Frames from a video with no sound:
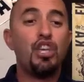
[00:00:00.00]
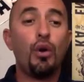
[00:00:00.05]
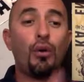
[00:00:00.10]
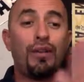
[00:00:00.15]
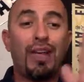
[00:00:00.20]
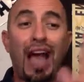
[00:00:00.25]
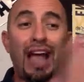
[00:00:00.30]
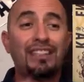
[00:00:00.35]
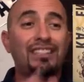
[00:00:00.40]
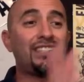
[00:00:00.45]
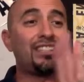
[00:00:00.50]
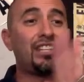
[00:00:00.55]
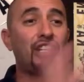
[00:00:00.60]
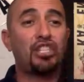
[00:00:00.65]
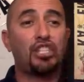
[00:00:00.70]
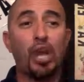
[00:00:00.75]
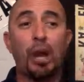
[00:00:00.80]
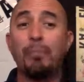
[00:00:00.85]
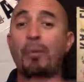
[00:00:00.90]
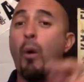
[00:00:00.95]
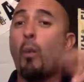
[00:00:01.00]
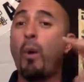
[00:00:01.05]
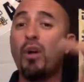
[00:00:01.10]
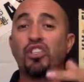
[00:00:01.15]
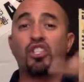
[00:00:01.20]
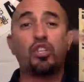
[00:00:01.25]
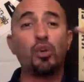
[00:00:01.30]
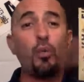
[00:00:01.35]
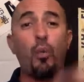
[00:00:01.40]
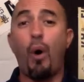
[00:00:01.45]
you got to determine
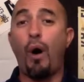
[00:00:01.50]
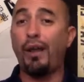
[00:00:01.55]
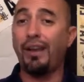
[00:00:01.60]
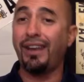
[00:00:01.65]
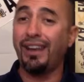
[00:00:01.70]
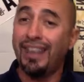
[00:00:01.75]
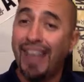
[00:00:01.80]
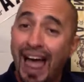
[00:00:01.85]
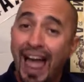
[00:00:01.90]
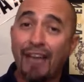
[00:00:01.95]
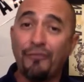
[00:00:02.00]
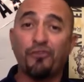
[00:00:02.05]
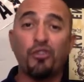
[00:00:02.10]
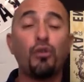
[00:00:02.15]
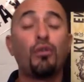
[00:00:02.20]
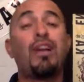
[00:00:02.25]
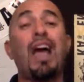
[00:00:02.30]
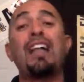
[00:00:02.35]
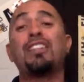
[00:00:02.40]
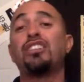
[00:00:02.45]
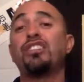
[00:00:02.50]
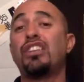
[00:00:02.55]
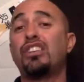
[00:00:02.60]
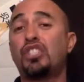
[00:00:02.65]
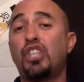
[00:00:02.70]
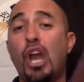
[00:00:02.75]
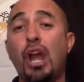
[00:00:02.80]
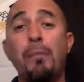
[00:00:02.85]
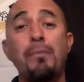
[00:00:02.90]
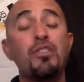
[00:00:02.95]
what you want in life. You got to
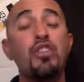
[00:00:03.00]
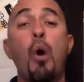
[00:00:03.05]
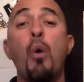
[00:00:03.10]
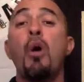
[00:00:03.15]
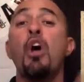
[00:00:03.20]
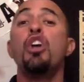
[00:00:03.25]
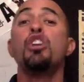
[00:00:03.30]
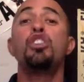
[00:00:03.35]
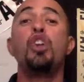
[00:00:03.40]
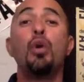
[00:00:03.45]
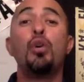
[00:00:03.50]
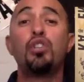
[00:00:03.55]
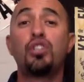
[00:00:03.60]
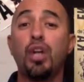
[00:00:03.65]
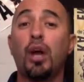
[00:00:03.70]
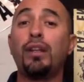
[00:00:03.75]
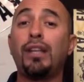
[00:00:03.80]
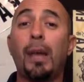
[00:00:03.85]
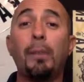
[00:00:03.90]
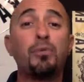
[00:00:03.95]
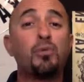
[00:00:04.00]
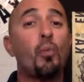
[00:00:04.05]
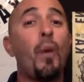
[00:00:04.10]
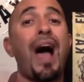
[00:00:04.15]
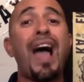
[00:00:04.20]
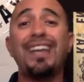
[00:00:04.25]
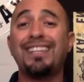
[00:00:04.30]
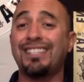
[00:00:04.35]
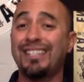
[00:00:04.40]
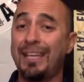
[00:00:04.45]
determine, yo, use your lips
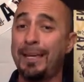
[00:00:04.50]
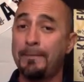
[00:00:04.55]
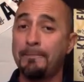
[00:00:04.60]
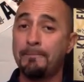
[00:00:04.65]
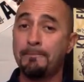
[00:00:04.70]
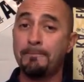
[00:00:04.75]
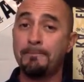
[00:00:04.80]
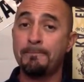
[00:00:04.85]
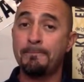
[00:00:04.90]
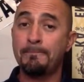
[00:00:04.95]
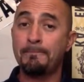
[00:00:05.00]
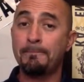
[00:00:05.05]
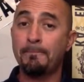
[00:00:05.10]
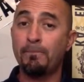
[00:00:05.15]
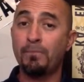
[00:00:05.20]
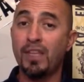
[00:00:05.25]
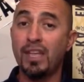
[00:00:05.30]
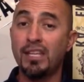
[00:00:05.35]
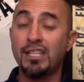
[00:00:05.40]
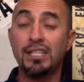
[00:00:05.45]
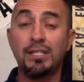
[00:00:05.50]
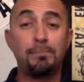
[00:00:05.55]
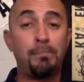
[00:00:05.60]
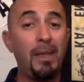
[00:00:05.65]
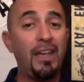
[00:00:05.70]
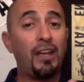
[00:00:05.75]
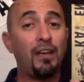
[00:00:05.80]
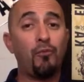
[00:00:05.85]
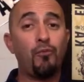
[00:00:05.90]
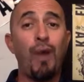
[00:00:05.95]
wisely.
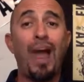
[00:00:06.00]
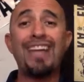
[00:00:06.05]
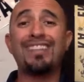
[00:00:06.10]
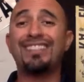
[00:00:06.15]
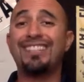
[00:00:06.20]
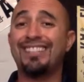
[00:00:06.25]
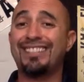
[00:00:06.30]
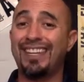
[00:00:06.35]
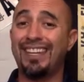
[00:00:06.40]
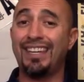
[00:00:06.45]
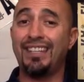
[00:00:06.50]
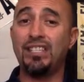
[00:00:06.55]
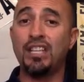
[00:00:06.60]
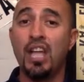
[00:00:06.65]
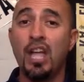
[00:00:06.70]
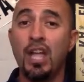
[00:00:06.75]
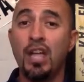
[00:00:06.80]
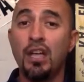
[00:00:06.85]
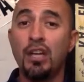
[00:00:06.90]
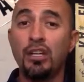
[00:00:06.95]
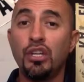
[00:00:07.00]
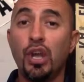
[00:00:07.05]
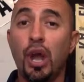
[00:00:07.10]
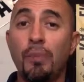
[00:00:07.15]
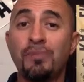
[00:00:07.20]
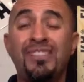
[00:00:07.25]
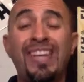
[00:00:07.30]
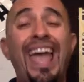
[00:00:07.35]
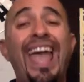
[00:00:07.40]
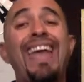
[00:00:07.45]
Speak of righteous things. You know
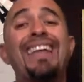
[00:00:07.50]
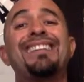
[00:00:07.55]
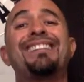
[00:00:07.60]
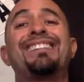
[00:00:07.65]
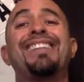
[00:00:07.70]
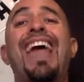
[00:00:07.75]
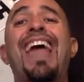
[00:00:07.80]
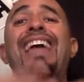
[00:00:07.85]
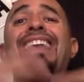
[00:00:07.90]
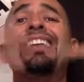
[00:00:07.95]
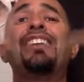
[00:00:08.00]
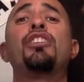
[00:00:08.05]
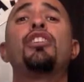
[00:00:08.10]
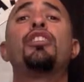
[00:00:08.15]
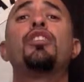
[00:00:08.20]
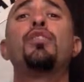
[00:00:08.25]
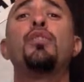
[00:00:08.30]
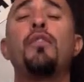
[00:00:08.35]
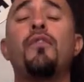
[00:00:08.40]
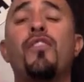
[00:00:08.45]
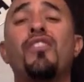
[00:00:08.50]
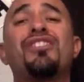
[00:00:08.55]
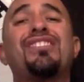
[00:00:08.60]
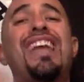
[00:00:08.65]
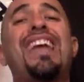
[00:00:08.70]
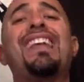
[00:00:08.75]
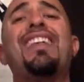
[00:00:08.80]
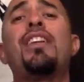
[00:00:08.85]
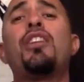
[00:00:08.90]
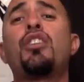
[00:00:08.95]
what I'm saying? And say it into the universe,
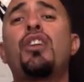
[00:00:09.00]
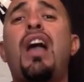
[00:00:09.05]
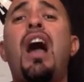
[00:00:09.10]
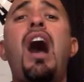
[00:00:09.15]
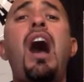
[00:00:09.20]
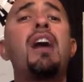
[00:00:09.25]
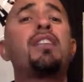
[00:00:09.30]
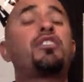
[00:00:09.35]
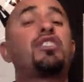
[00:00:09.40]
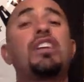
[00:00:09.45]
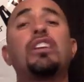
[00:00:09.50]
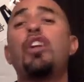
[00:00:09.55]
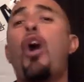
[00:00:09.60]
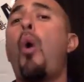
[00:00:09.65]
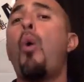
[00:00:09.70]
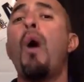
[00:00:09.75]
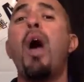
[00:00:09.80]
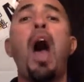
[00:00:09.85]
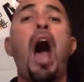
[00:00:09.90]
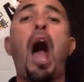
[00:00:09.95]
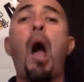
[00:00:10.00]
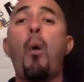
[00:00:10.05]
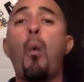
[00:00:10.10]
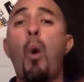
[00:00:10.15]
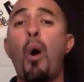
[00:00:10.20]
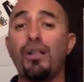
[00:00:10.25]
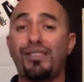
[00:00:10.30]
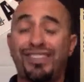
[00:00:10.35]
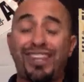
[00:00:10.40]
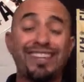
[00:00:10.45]
say it into God. Say, yo, I
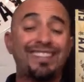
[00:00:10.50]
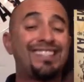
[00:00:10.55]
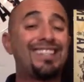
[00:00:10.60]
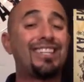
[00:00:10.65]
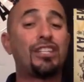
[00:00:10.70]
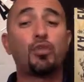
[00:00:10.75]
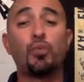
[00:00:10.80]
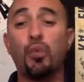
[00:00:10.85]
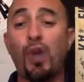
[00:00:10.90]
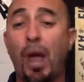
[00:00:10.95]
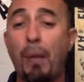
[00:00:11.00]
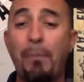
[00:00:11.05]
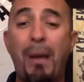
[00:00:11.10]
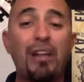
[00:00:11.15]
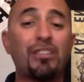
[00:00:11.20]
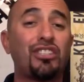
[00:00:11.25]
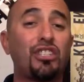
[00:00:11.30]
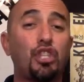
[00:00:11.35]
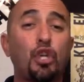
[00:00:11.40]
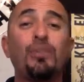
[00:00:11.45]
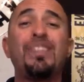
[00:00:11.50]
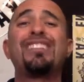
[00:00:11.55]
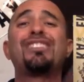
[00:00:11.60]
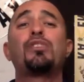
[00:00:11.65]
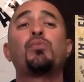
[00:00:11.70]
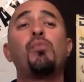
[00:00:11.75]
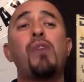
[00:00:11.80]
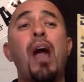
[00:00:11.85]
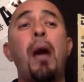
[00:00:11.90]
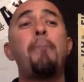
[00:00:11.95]
want this. This is what I'm about to do. This
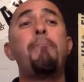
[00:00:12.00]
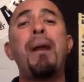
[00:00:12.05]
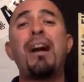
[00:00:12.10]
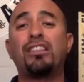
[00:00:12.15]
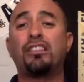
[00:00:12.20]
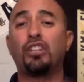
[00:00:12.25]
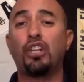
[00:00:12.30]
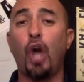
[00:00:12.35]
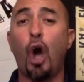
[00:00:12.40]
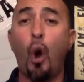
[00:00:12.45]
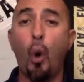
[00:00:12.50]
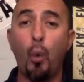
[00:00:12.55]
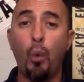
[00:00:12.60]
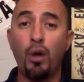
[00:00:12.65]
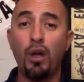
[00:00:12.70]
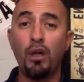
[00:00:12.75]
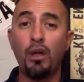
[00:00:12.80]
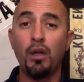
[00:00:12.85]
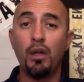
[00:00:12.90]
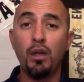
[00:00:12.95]
is where I'm about to go.